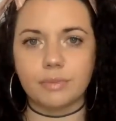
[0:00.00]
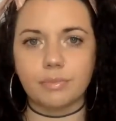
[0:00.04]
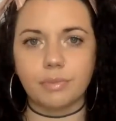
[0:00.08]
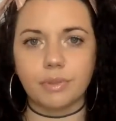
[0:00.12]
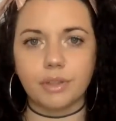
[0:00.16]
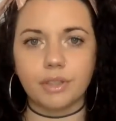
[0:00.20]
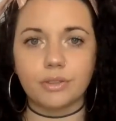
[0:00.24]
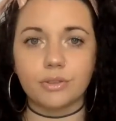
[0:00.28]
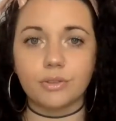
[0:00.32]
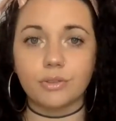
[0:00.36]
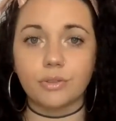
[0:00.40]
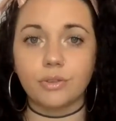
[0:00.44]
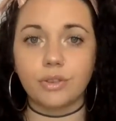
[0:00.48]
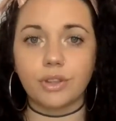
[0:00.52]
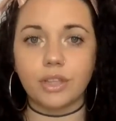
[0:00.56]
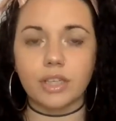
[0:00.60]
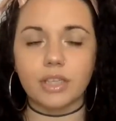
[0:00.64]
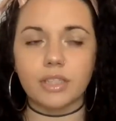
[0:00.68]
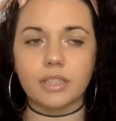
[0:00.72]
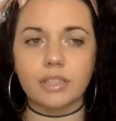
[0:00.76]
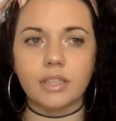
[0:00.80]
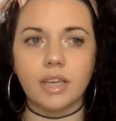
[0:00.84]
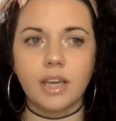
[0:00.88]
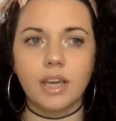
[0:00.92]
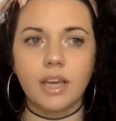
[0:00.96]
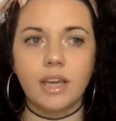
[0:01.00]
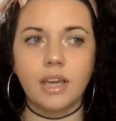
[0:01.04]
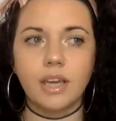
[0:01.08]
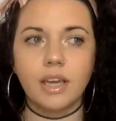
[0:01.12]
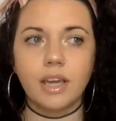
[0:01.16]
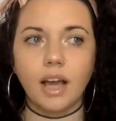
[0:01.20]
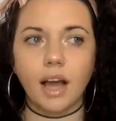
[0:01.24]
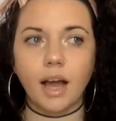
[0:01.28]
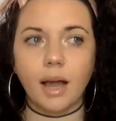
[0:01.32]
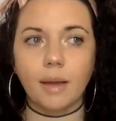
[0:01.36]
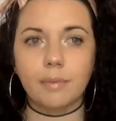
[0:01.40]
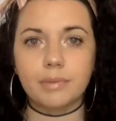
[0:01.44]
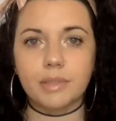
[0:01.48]
But the truth is,
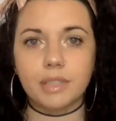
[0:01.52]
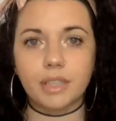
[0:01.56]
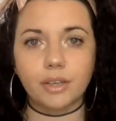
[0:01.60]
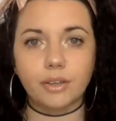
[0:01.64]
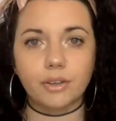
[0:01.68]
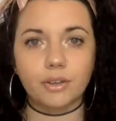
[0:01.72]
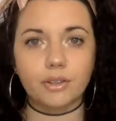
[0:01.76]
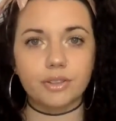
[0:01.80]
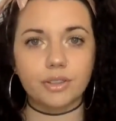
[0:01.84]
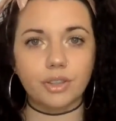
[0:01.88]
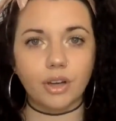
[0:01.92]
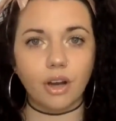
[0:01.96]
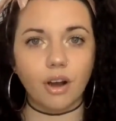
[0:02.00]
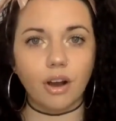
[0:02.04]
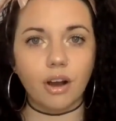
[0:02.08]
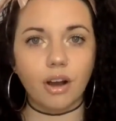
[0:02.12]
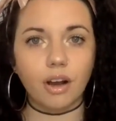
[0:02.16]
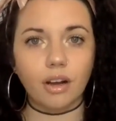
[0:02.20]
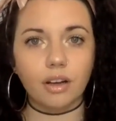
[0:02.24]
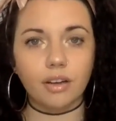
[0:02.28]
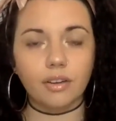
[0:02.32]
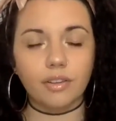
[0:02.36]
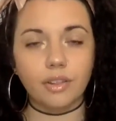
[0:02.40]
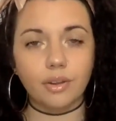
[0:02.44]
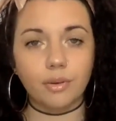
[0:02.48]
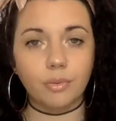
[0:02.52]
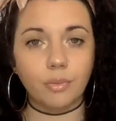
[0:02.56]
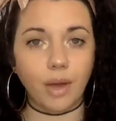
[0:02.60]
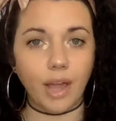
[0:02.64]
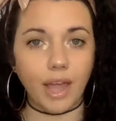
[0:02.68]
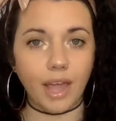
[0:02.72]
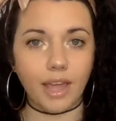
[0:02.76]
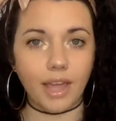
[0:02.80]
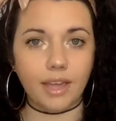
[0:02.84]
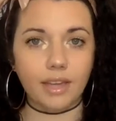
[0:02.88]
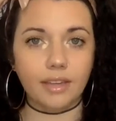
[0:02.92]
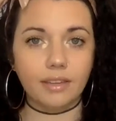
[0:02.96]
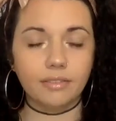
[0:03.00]
obstacles are the
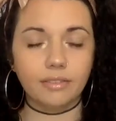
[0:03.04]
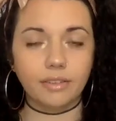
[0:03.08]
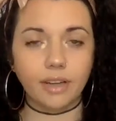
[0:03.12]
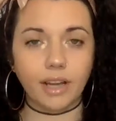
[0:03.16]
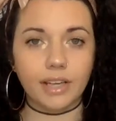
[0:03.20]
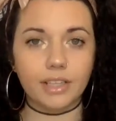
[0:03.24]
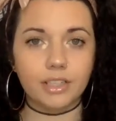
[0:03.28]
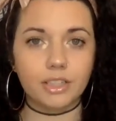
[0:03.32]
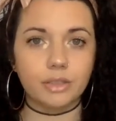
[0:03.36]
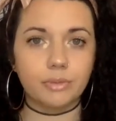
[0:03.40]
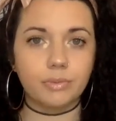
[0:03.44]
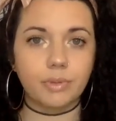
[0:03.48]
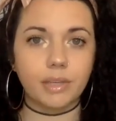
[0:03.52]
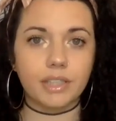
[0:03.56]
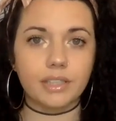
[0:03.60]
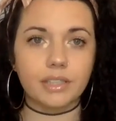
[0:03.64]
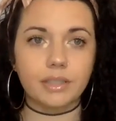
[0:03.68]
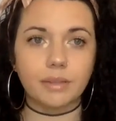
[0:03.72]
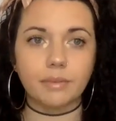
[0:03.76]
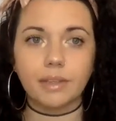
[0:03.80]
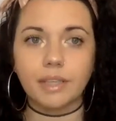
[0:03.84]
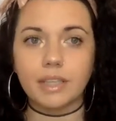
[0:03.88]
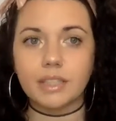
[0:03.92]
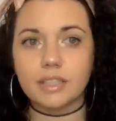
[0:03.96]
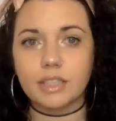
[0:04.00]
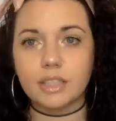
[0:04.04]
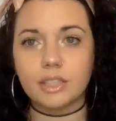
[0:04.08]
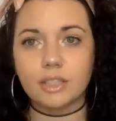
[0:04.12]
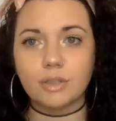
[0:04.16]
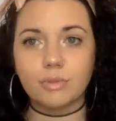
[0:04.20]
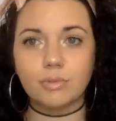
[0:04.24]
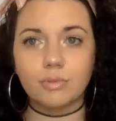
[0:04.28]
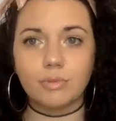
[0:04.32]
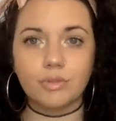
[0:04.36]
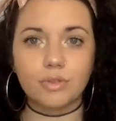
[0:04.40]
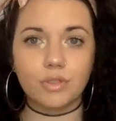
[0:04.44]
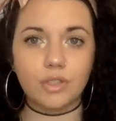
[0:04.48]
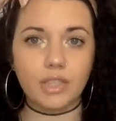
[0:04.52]
way, right? Just because something isn't
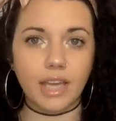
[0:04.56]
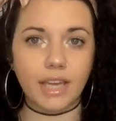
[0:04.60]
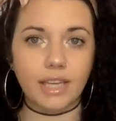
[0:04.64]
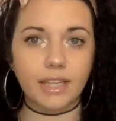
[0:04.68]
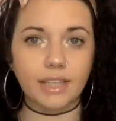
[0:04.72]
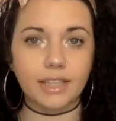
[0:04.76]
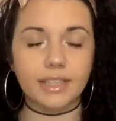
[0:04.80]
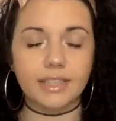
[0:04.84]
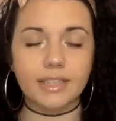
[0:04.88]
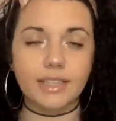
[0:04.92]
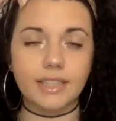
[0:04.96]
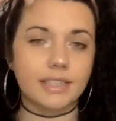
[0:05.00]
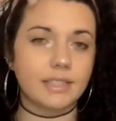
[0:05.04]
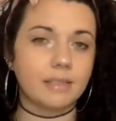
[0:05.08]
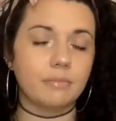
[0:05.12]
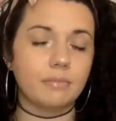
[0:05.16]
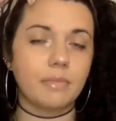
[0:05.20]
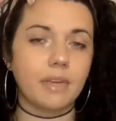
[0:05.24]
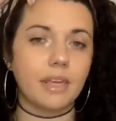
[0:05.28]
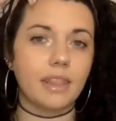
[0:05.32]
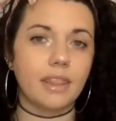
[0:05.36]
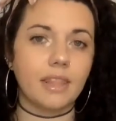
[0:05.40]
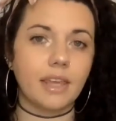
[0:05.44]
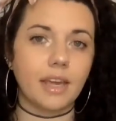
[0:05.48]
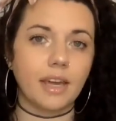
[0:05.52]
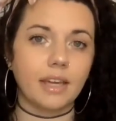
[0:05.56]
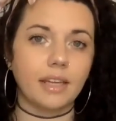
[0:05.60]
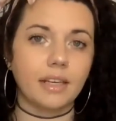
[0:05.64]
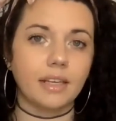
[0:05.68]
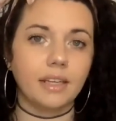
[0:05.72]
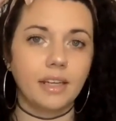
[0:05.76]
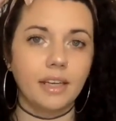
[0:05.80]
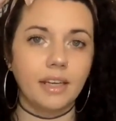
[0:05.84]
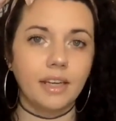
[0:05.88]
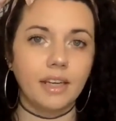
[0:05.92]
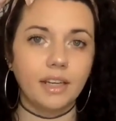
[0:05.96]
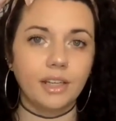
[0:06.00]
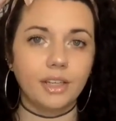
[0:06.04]
smooth sailing doesn't mean that
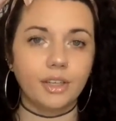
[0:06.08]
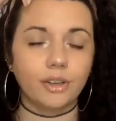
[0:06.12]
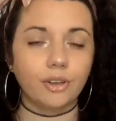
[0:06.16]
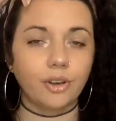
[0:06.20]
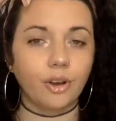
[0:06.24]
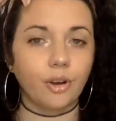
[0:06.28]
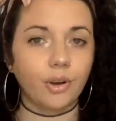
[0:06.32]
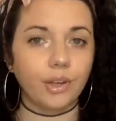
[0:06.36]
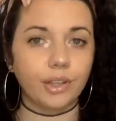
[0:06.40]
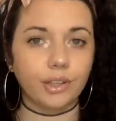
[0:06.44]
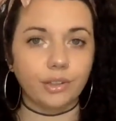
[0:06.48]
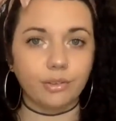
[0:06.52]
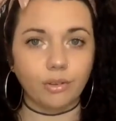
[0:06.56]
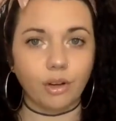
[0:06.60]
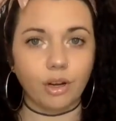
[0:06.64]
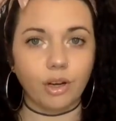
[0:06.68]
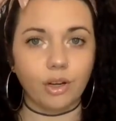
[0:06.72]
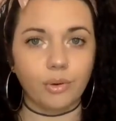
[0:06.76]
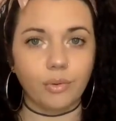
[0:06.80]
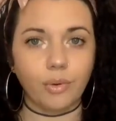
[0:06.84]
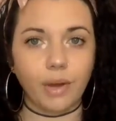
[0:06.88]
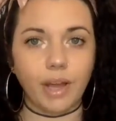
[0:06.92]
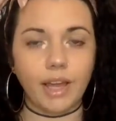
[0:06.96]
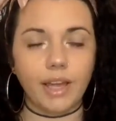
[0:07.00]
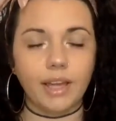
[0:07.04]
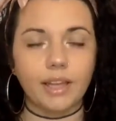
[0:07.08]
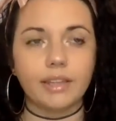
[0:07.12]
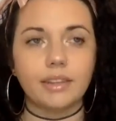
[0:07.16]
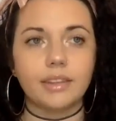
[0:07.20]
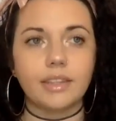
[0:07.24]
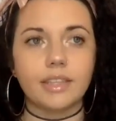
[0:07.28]
you're going the wrong way.